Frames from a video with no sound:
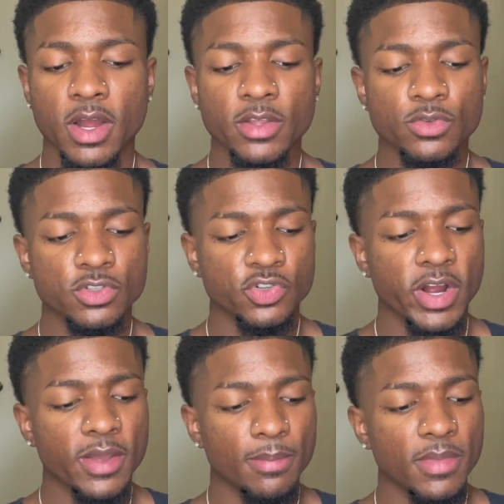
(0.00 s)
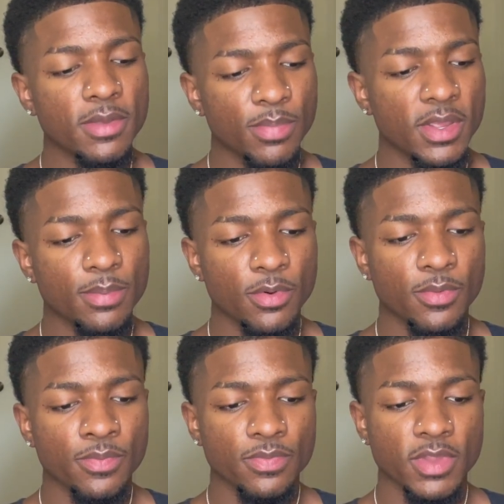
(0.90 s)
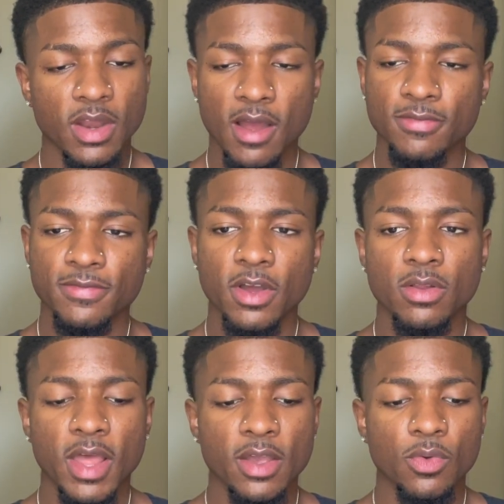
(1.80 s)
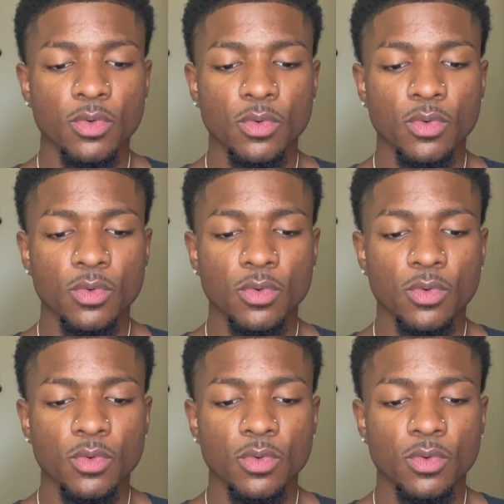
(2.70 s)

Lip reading: I used to try and meet people that I felt like